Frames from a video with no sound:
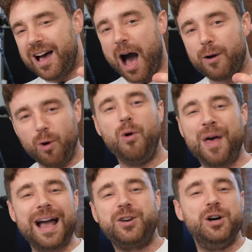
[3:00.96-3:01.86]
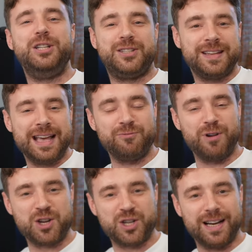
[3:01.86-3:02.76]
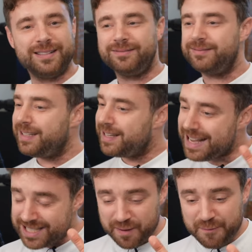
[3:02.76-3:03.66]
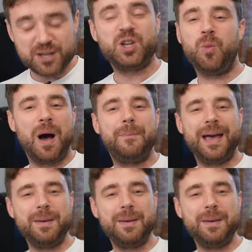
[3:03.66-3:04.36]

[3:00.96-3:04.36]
are all that good in Russia. It's an official white